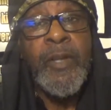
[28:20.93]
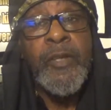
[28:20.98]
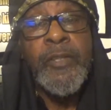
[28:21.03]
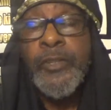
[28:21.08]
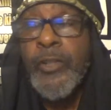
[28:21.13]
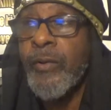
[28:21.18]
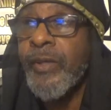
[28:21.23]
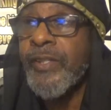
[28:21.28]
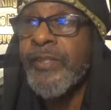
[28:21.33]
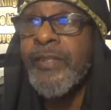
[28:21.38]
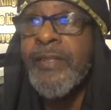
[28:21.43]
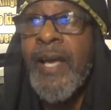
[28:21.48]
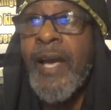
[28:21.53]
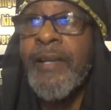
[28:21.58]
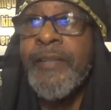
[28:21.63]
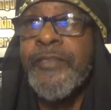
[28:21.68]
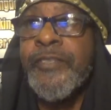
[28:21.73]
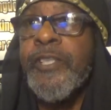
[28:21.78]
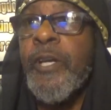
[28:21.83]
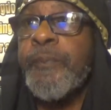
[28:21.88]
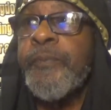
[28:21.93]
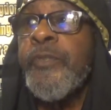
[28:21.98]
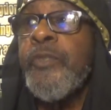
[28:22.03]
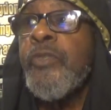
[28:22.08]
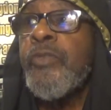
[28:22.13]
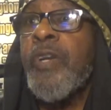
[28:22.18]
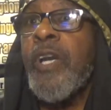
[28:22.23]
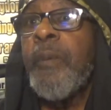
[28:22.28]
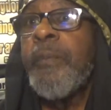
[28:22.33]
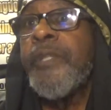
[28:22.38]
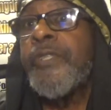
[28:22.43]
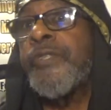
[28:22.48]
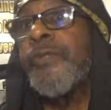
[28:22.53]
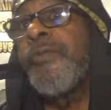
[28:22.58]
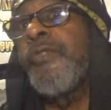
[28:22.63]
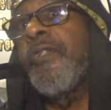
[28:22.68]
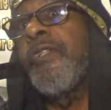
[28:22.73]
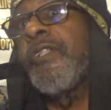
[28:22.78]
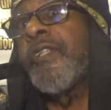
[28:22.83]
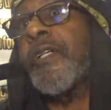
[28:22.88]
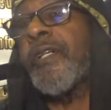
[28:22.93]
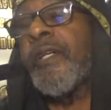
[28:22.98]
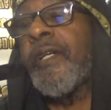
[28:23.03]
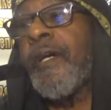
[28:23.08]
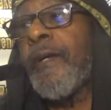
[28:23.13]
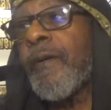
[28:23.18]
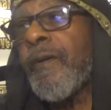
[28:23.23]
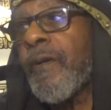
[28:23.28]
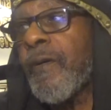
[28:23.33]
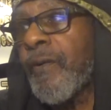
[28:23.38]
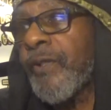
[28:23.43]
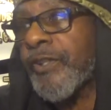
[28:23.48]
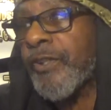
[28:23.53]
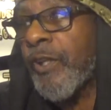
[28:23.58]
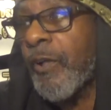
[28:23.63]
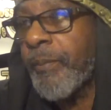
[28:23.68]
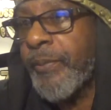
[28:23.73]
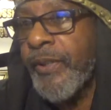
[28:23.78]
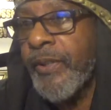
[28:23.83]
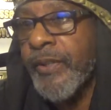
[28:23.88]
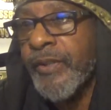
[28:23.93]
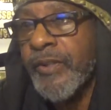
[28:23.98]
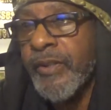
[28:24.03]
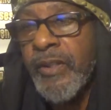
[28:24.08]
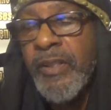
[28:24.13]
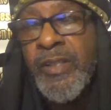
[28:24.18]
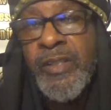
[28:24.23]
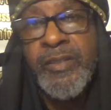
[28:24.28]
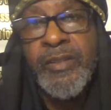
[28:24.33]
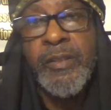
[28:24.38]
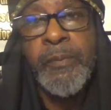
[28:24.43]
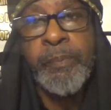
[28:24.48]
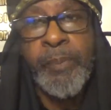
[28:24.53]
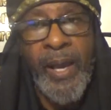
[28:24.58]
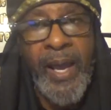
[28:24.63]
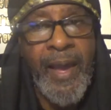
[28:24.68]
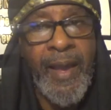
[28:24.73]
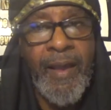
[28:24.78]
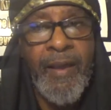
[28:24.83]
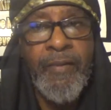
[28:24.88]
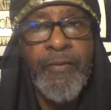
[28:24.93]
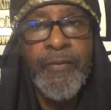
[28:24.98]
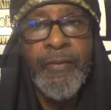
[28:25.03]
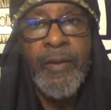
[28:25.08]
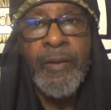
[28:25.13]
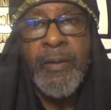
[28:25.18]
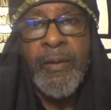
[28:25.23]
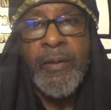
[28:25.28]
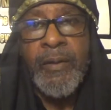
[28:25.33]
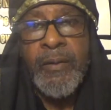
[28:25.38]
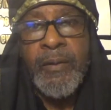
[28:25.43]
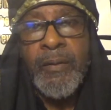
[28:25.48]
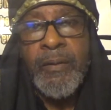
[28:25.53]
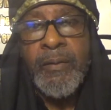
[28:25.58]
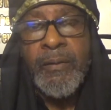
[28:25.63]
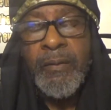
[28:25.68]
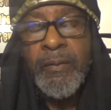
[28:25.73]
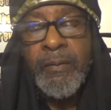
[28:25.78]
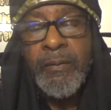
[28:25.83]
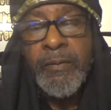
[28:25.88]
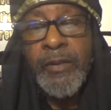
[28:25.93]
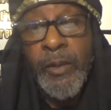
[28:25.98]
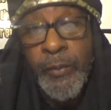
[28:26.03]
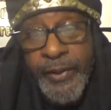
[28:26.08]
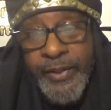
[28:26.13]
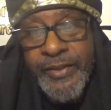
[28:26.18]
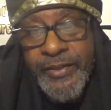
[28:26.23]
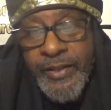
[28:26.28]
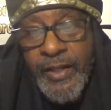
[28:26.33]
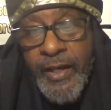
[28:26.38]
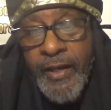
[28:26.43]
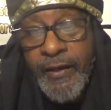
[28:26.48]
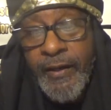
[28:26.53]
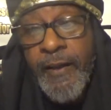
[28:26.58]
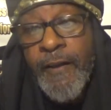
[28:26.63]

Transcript: So this is not something you come into, you looking at, oh, it's going to be this easy path. You know what he said?